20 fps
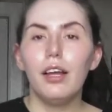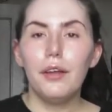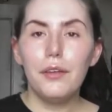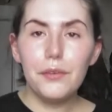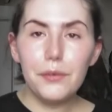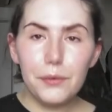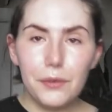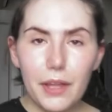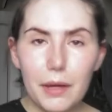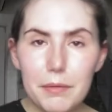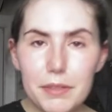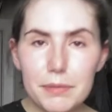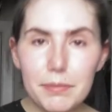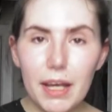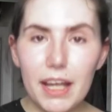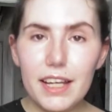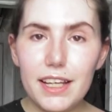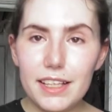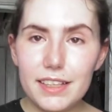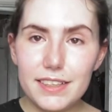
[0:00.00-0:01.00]
So that was my
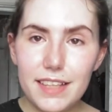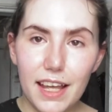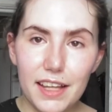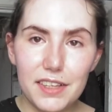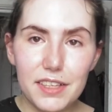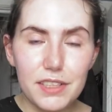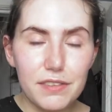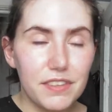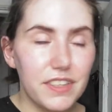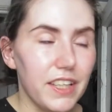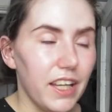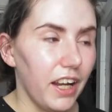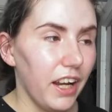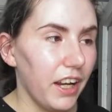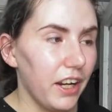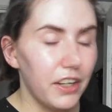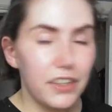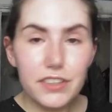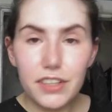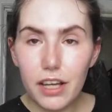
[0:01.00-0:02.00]
intensive
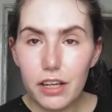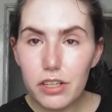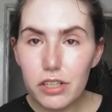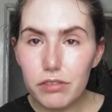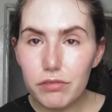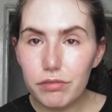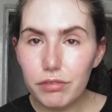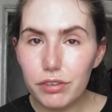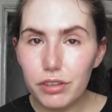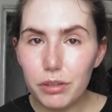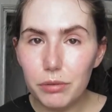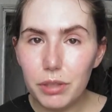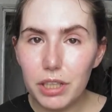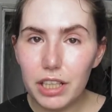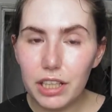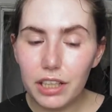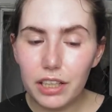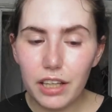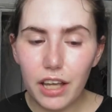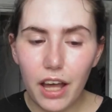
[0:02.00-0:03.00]
skincare session for the week.